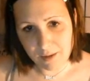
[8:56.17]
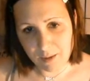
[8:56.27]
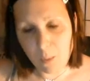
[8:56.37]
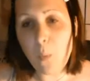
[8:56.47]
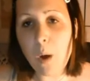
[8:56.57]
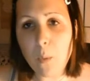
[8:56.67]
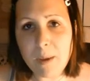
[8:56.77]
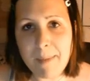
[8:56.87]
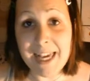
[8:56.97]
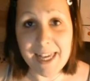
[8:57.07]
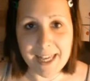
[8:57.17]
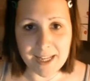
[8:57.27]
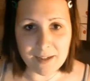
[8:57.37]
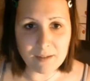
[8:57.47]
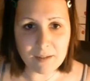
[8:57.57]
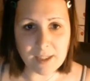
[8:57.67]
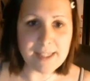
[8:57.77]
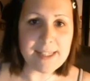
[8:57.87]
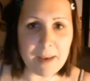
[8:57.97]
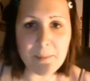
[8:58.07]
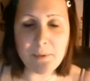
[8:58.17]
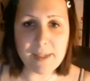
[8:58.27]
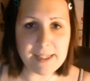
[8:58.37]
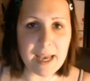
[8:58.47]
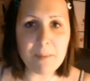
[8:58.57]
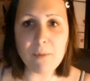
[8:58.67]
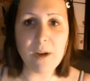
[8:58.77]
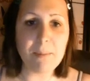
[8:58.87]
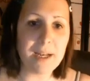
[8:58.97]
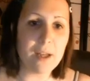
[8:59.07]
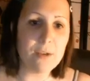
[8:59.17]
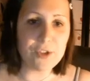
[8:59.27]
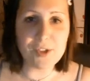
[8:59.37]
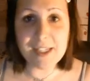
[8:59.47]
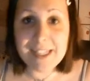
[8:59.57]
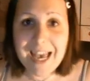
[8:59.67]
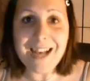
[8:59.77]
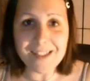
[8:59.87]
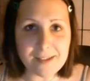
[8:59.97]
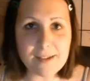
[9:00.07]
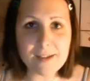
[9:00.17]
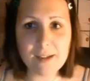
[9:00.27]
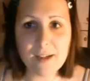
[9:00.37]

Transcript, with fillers: What are we making? Because this hem this hemorrhoid pillow is just a test.